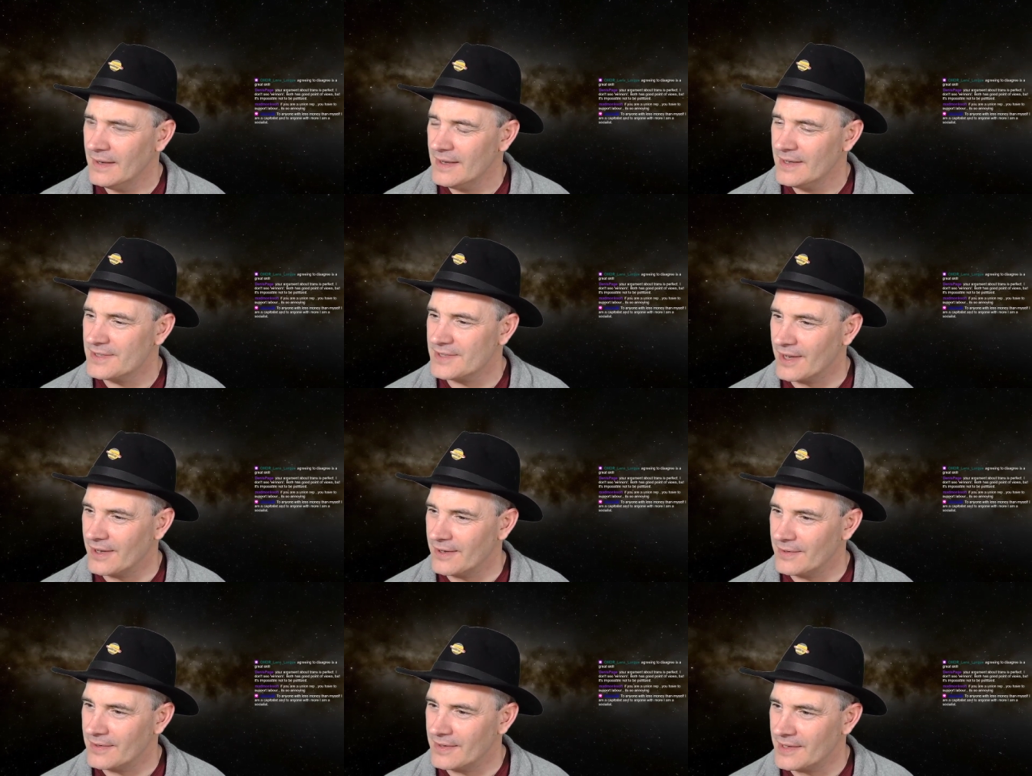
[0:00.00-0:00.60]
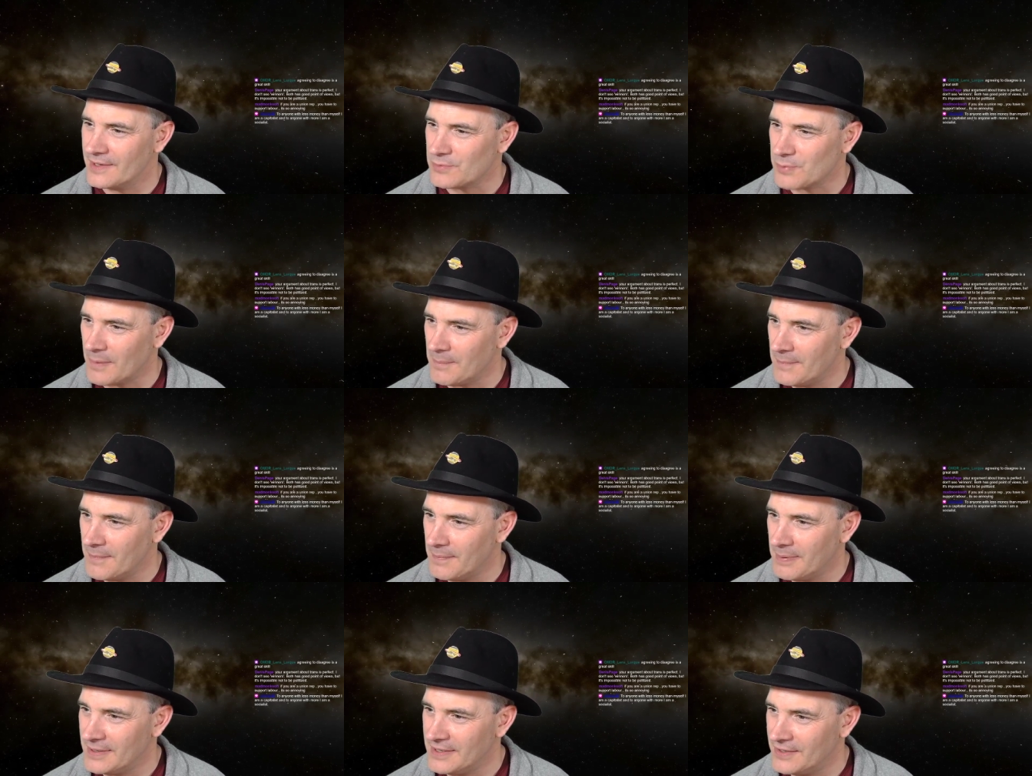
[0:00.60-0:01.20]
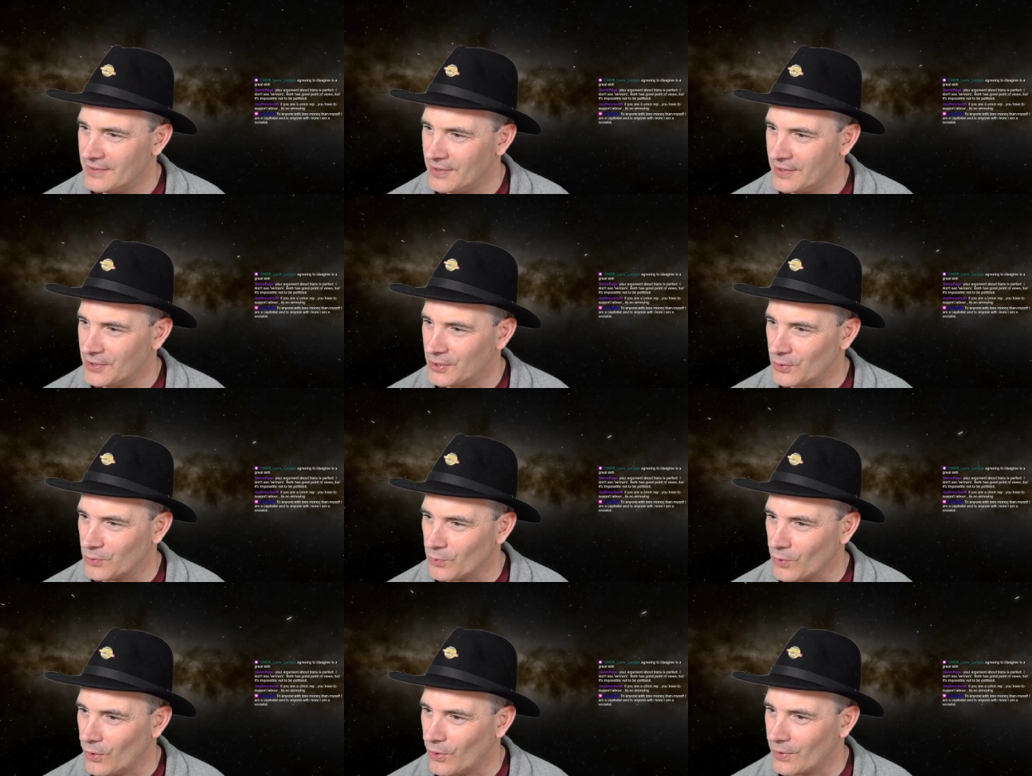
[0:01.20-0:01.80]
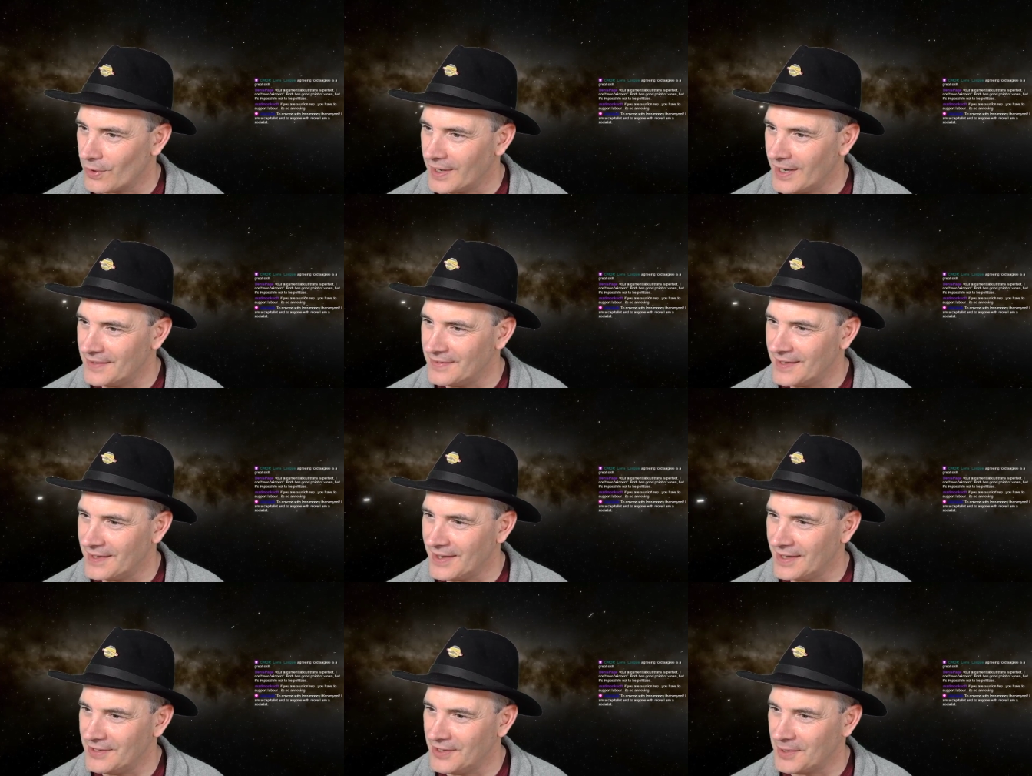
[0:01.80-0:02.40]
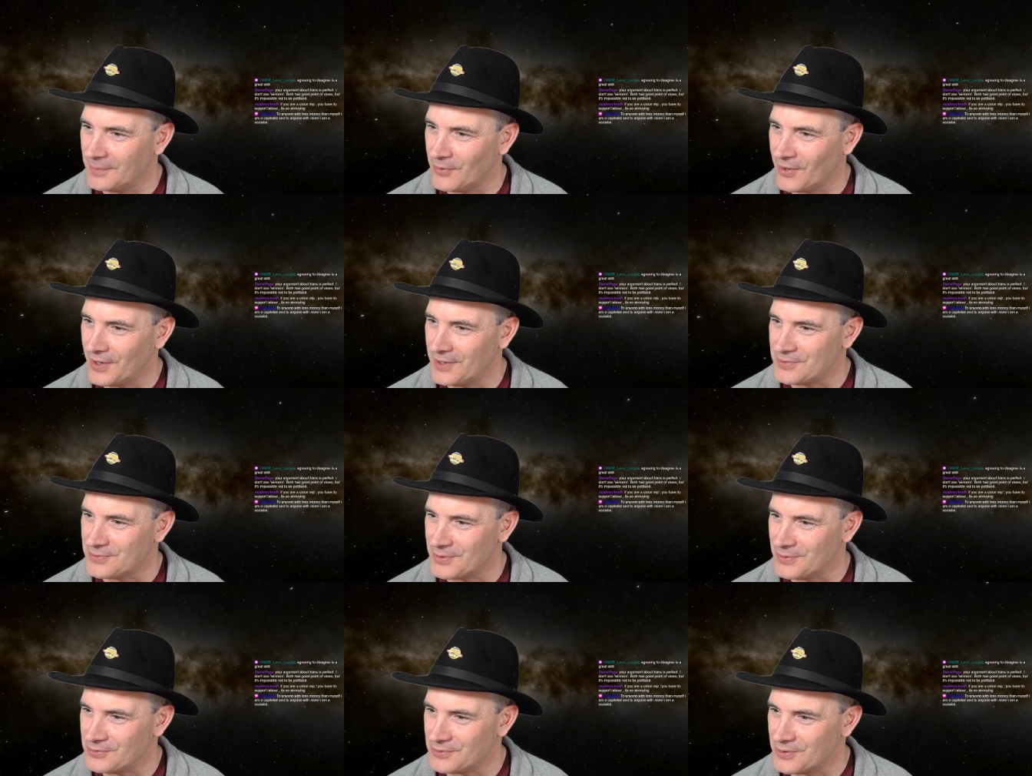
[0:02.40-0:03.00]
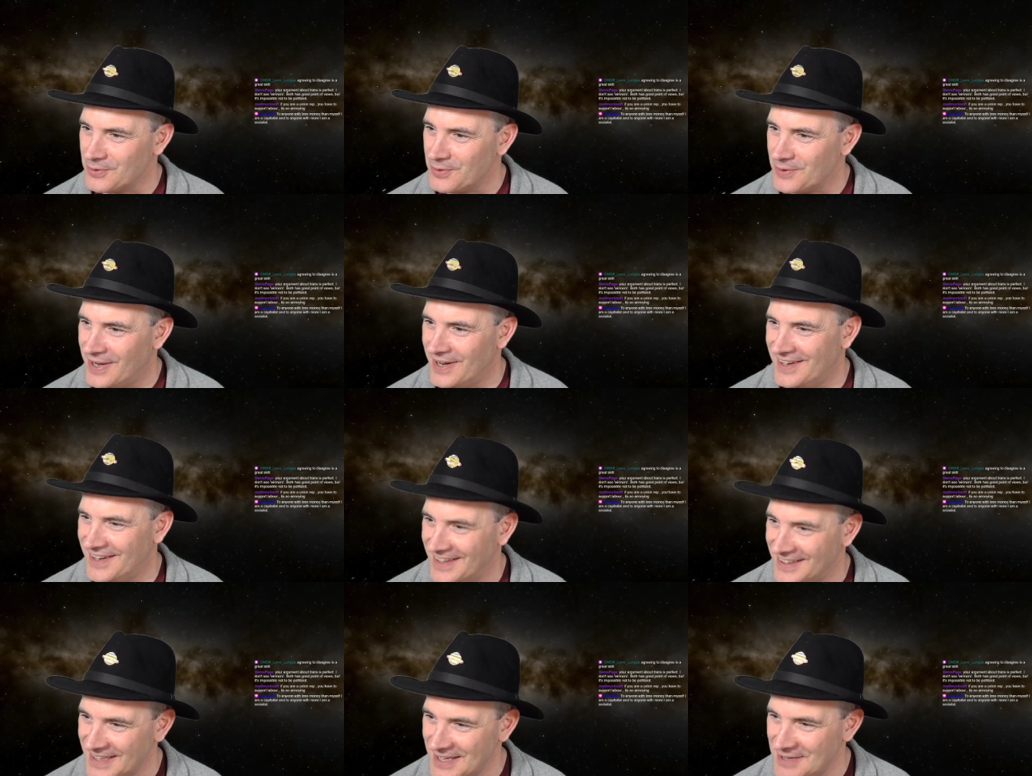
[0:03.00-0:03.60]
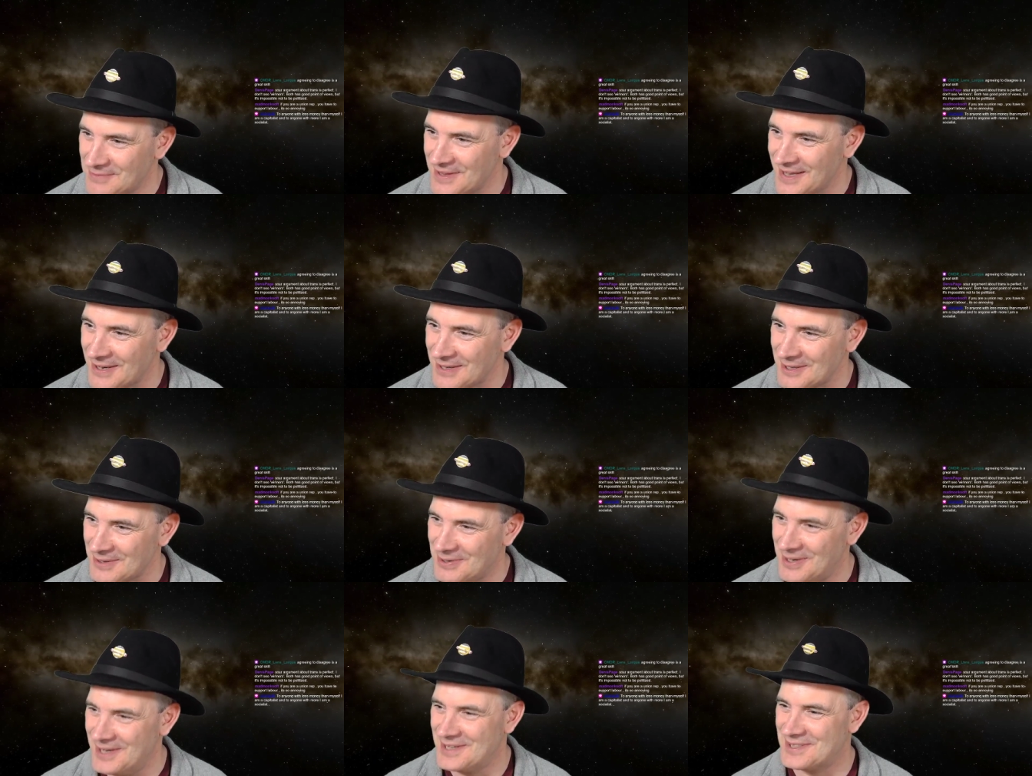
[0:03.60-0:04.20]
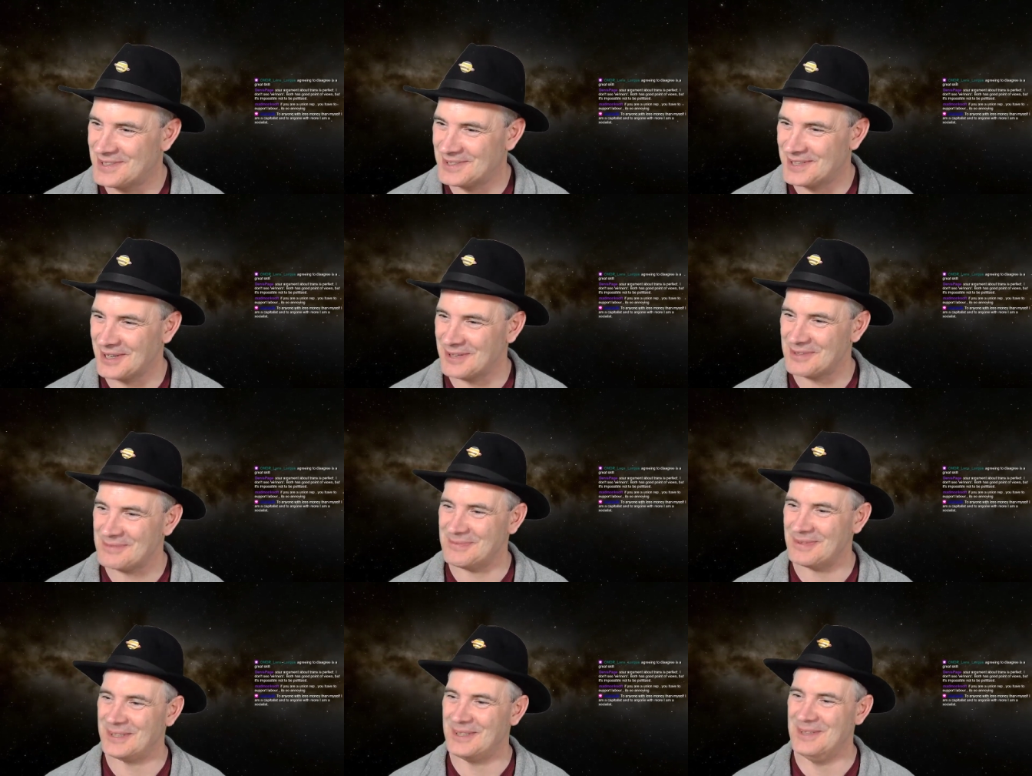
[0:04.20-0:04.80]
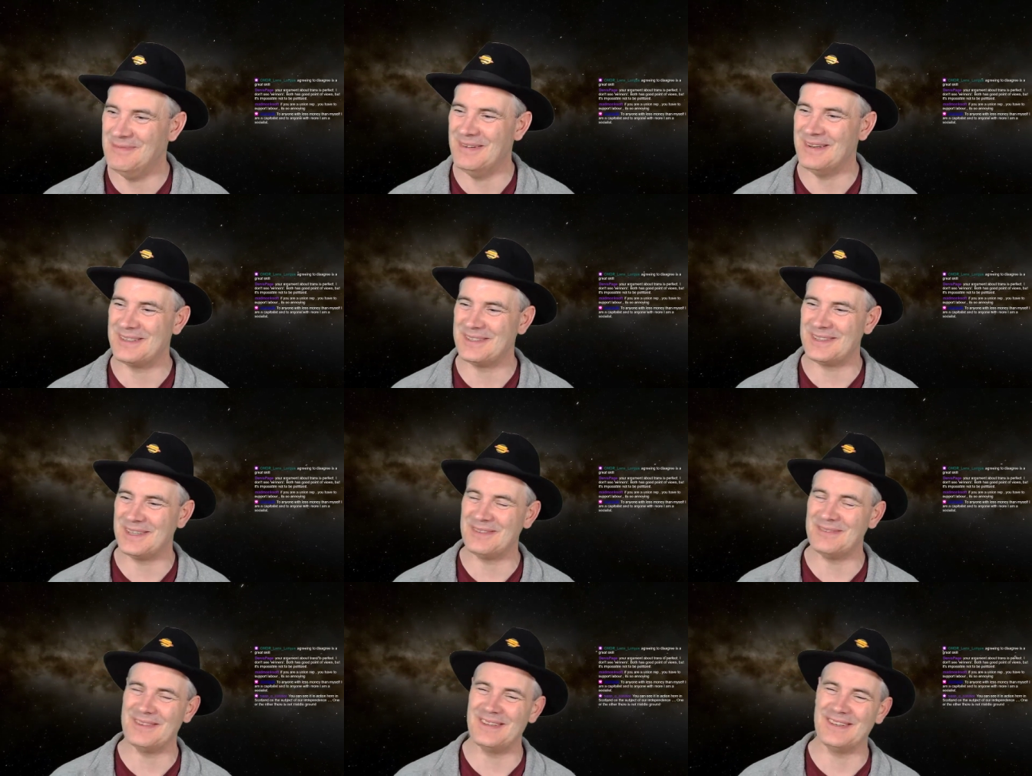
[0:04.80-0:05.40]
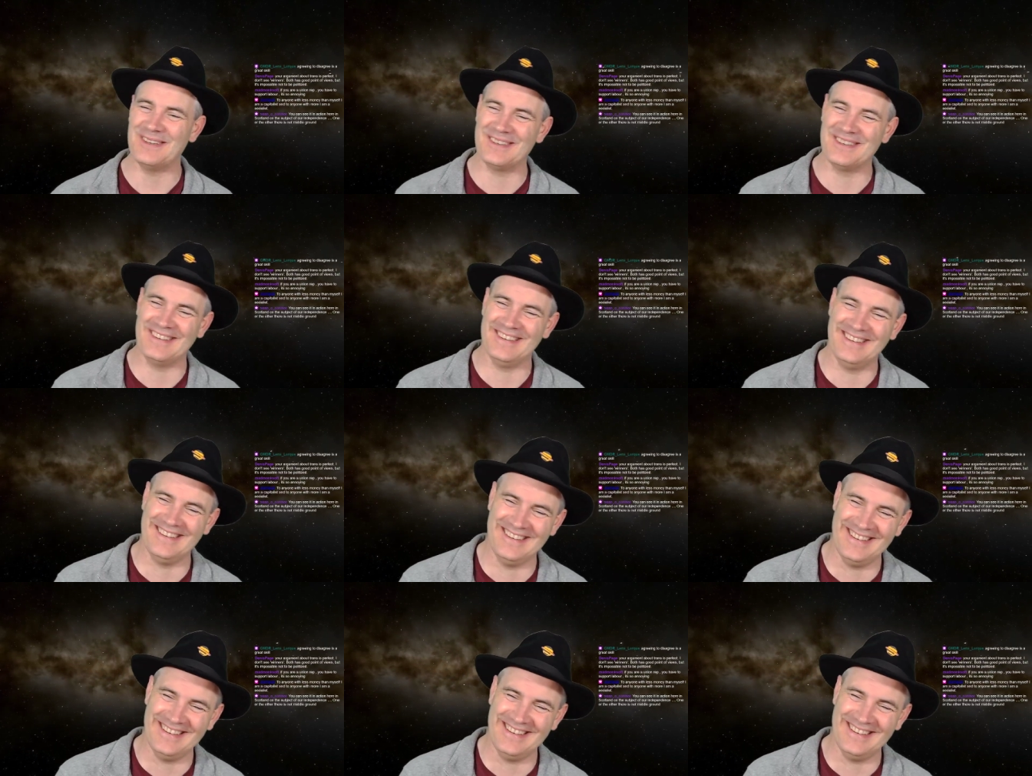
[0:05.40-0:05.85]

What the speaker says: So there's one opinion that you're wrong and I'm right, Drew. A leak without you is terrible. You must stay with us.